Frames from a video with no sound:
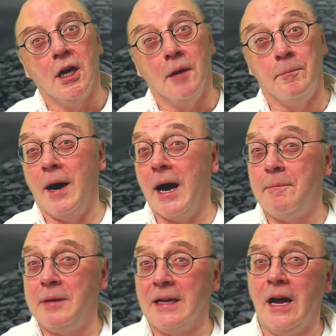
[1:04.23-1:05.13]

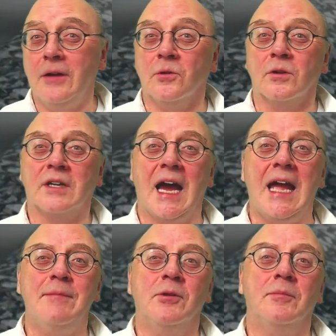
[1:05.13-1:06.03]
pipeline or
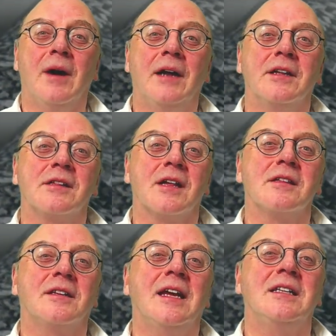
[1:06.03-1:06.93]
cable might
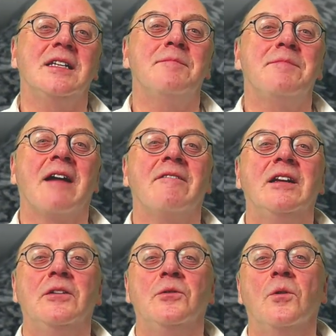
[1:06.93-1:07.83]
necessitate
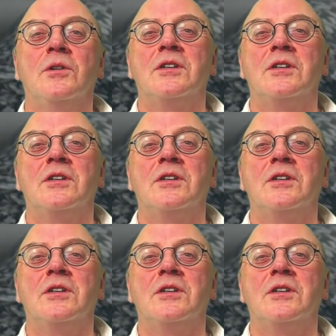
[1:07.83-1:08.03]
deburial in order